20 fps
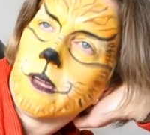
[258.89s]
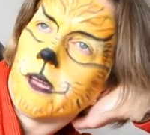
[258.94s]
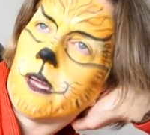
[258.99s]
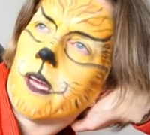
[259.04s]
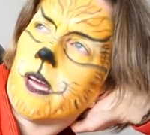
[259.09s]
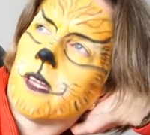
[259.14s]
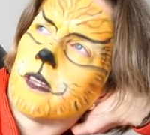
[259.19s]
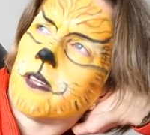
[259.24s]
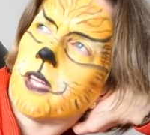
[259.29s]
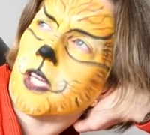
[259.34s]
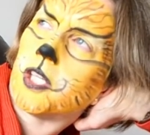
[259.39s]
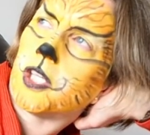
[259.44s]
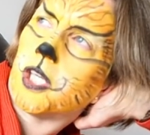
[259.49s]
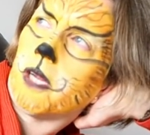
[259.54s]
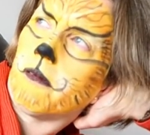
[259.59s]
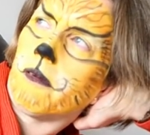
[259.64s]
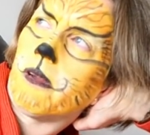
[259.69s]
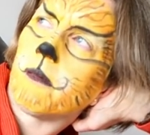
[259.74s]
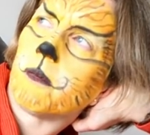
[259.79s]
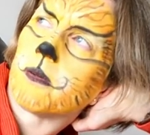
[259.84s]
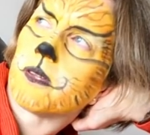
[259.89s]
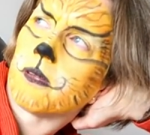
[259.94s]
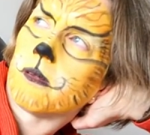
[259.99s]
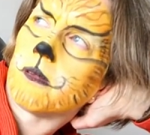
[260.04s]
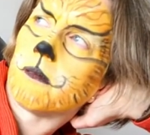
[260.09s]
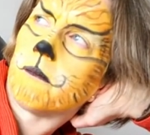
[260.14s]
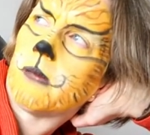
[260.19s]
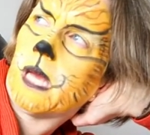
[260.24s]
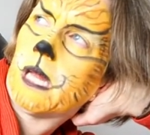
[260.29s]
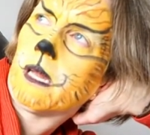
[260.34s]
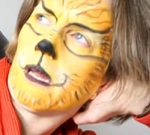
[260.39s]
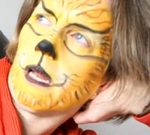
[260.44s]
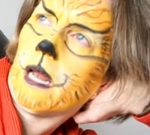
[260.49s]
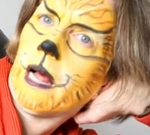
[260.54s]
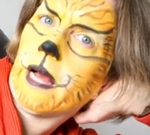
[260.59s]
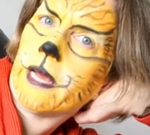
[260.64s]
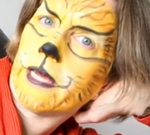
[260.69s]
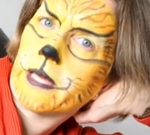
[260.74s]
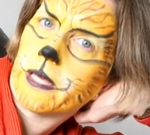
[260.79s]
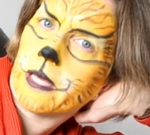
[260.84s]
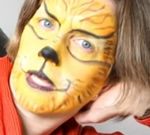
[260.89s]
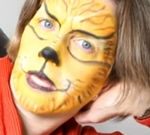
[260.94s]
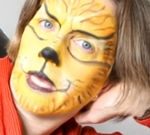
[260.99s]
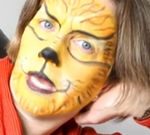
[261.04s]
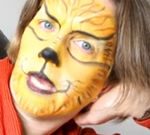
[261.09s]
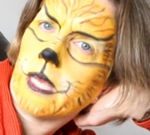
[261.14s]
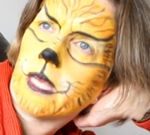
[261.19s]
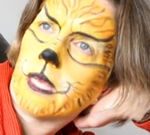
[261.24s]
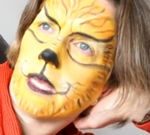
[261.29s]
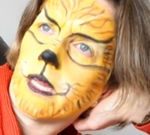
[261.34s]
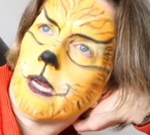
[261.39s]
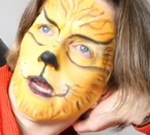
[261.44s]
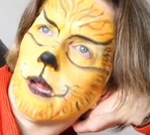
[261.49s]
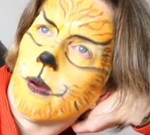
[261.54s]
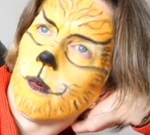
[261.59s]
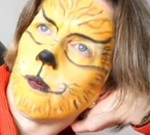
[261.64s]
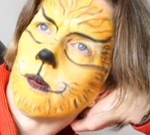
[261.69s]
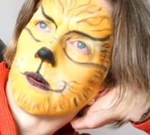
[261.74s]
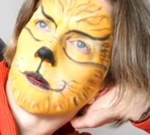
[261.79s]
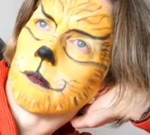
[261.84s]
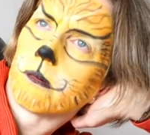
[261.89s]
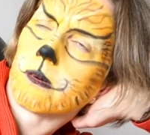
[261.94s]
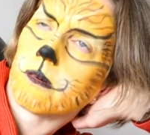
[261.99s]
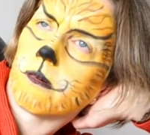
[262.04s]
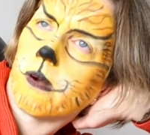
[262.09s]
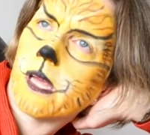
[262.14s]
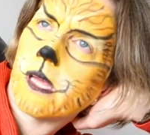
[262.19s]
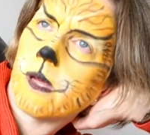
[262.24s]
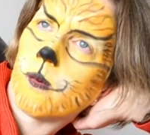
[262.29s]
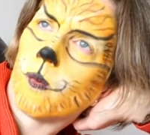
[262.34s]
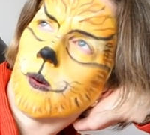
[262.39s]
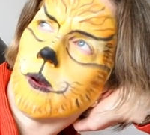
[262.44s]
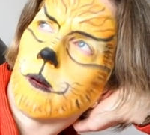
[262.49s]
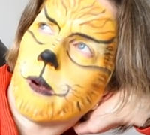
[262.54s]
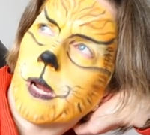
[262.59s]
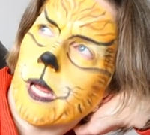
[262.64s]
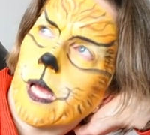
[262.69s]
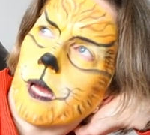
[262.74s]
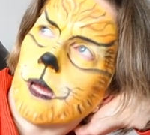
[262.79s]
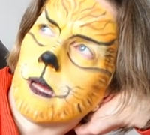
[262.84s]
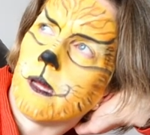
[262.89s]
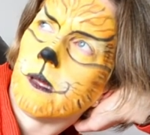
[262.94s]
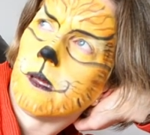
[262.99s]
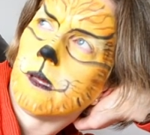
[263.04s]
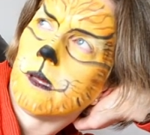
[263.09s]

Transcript: Ardeshir, meant lion king, you know, or great warrior.